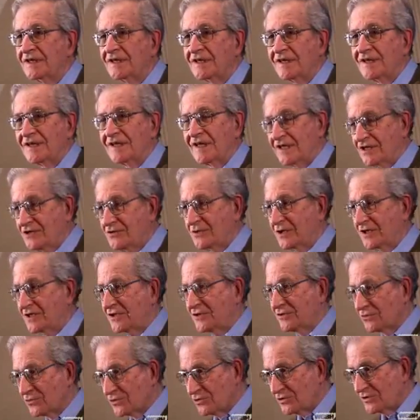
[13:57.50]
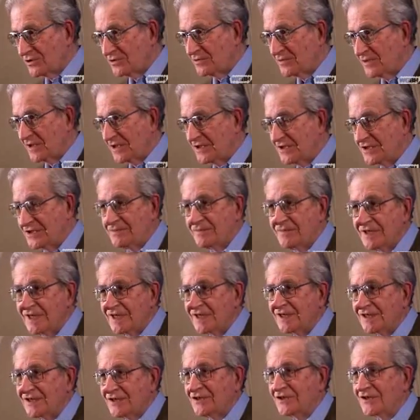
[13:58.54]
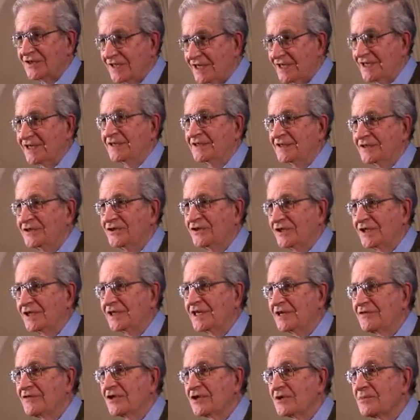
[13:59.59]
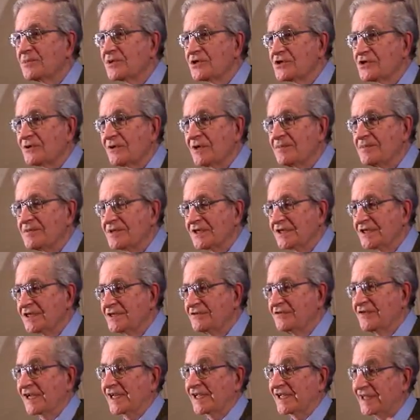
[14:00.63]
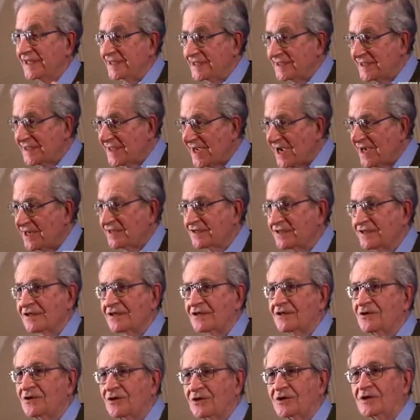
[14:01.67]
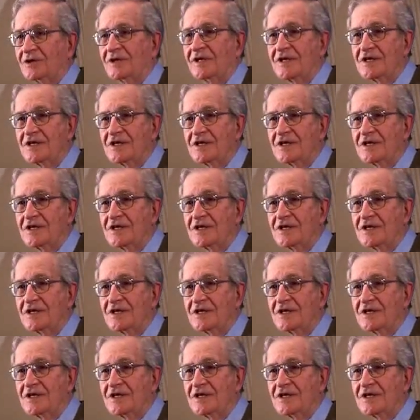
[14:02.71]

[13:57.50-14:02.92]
Now, that's what the rule was. So they couldn't give her the prescription. She finally got the doctor to call.